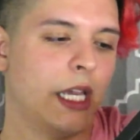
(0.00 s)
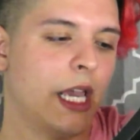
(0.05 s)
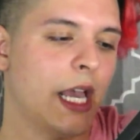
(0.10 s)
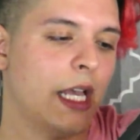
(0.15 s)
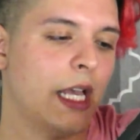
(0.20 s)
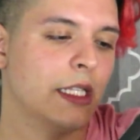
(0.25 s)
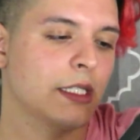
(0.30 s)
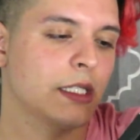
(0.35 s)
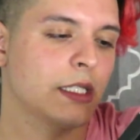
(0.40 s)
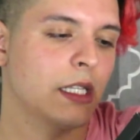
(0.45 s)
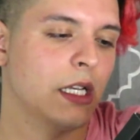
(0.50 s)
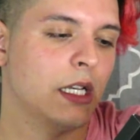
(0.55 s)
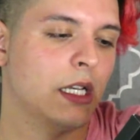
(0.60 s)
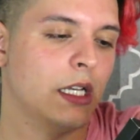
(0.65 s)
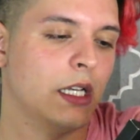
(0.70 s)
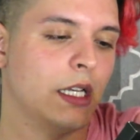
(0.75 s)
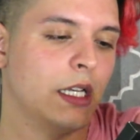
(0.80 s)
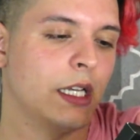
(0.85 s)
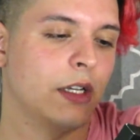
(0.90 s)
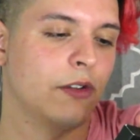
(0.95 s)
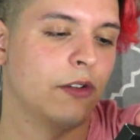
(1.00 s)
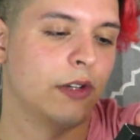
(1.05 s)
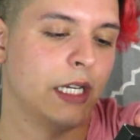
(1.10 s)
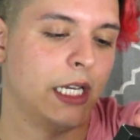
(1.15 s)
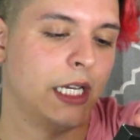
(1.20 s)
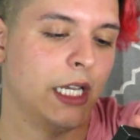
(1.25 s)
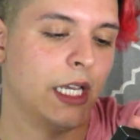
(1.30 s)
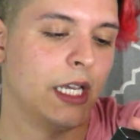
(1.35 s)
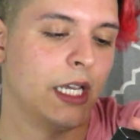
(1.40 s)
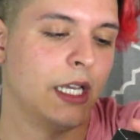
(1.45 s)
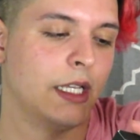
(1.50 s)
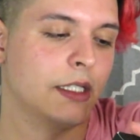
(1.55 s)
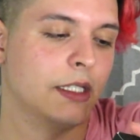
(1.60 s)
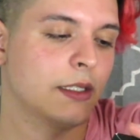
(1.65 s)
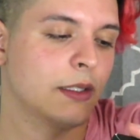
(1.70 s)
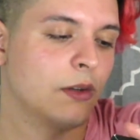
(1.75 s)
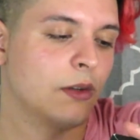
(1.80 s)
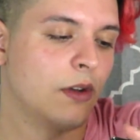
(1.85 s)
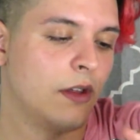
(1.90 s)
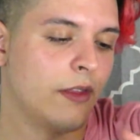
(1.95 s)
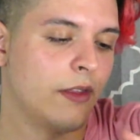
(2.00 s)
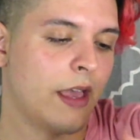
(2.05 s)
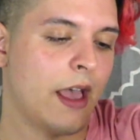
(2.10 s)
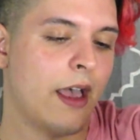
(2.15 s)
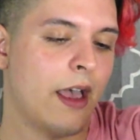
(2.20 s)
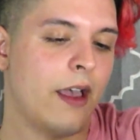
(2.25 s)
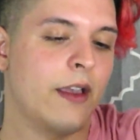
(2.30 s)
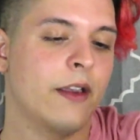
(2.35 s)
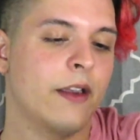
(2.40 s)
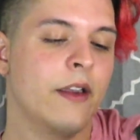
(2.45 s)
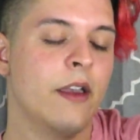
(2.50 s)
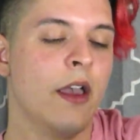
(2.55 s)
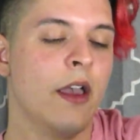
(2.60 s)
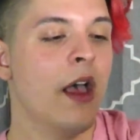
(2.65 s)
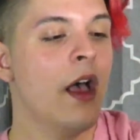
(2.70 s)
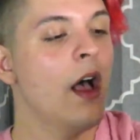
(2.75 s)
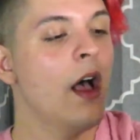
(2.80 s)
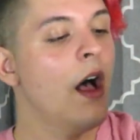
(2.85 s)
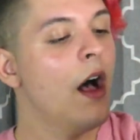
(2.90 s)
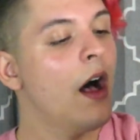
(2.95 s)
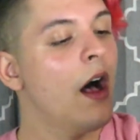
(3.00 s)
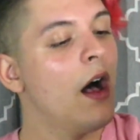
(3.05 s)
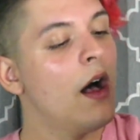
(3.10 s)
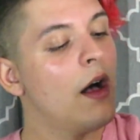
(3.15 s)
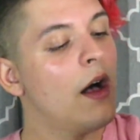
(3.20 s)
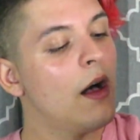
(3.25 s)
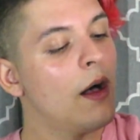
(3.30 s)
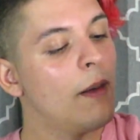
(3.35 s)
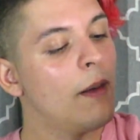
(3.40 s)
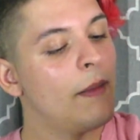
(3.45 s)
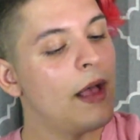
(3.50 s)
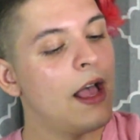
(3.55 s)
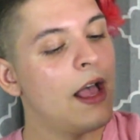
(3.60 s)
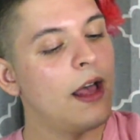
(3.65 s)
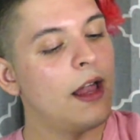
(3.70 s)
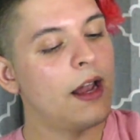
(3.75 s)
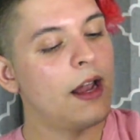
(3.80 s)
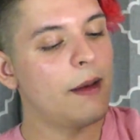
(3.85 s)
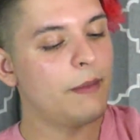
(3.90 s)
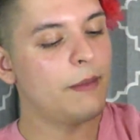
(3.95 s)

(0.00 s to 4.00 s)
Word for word: it has the ingredients and all that. Um, and I